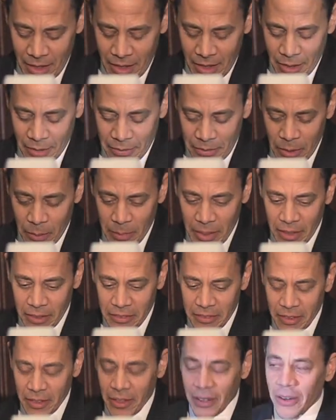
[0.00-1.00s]
a few
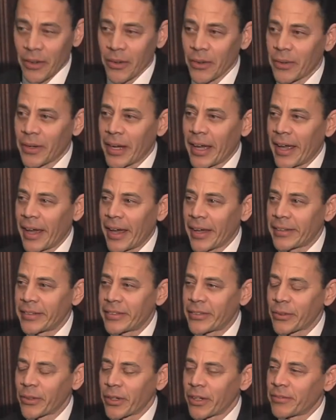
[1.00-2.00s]
minutes ago, I had
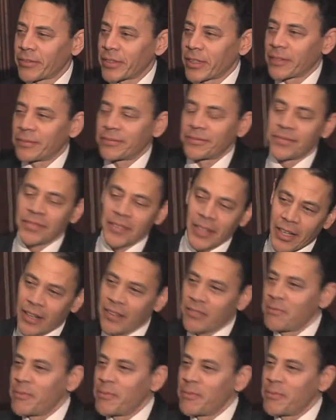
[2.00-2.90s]
sort of a flood of